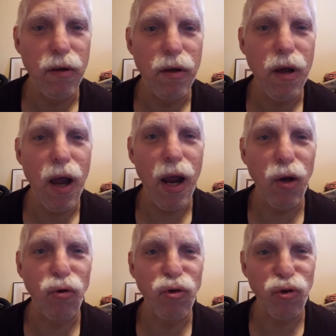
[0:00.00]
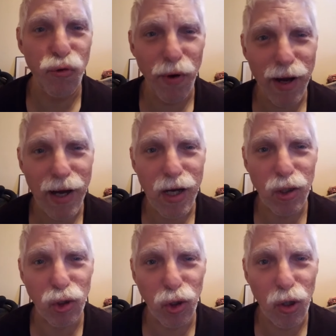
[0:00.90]
A trading
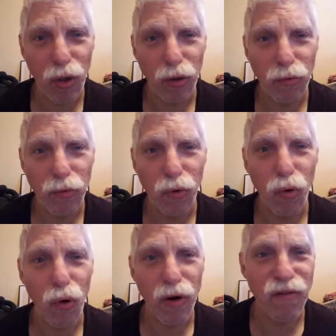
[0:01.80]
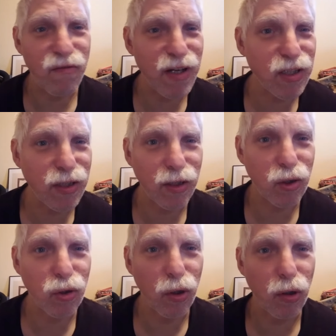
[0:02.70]
journal or an investing
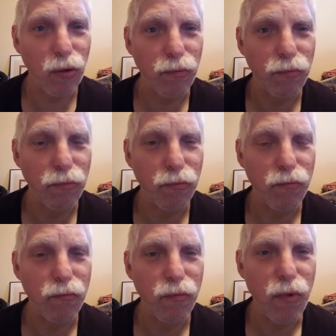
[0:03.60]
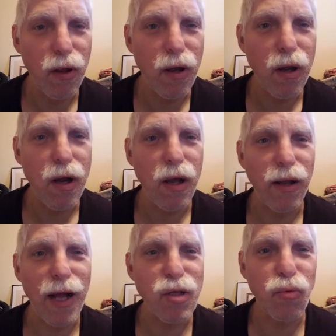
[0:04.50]
journal.
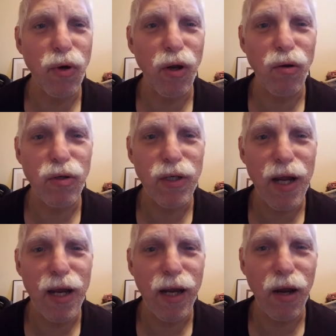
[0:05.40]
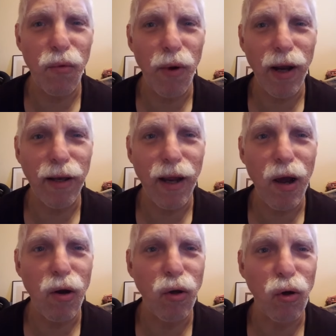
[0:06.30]
That's where you take and write
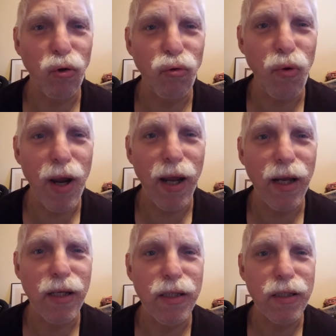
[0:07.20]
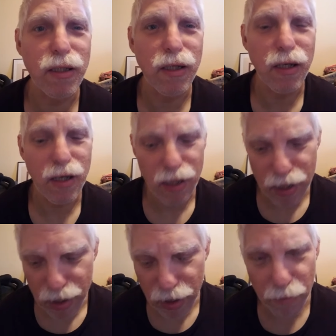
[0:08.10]
down your trades,
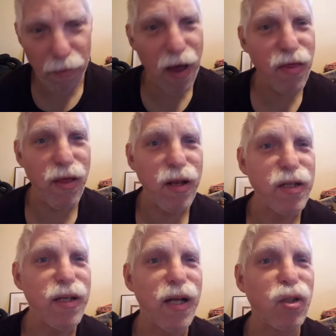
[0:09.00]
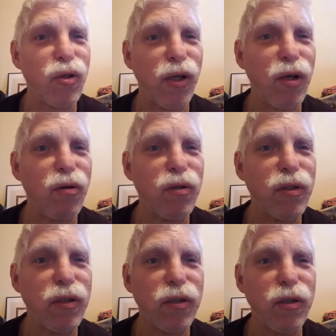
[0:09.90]
the methods that you
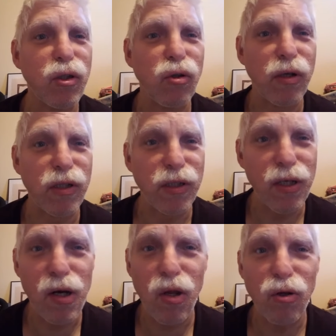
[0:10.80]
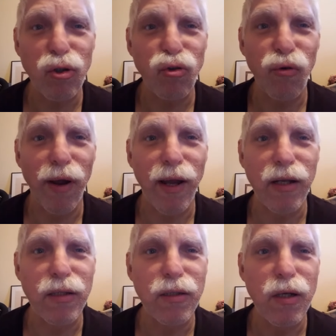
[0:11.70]
used to consider those
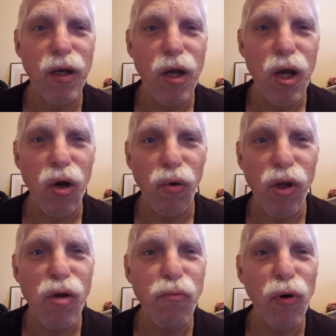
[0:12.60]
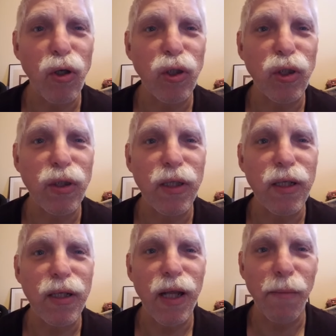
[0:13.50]
trades, when you purchased it,
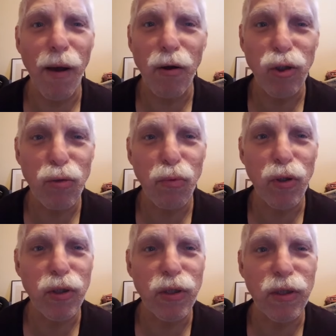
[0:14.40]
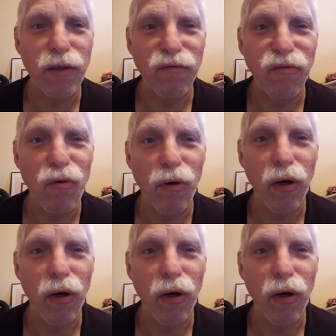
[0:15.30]
the amount you purchased it for,